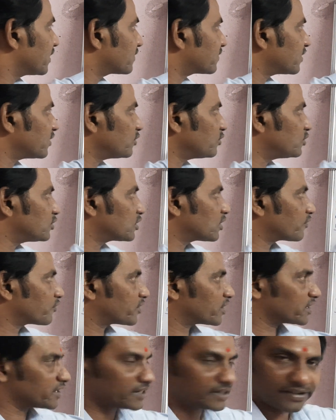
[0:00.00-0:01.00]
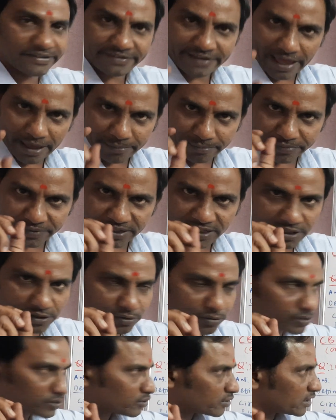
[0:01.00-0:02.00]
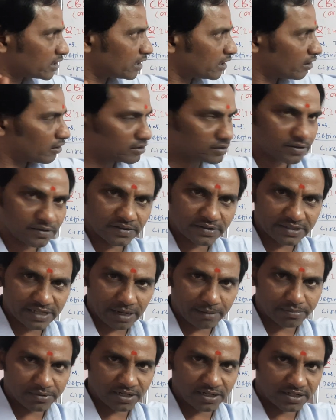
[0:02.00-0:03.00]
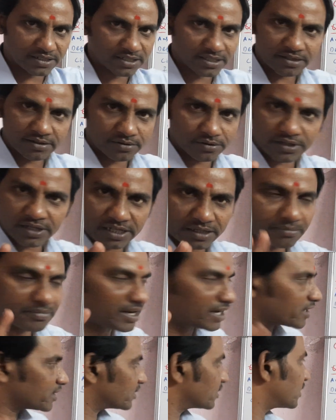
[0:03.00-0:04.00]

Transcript: SI unit of current is ampere, I wrote, okay, otherwise capital letter, okay, in bracket,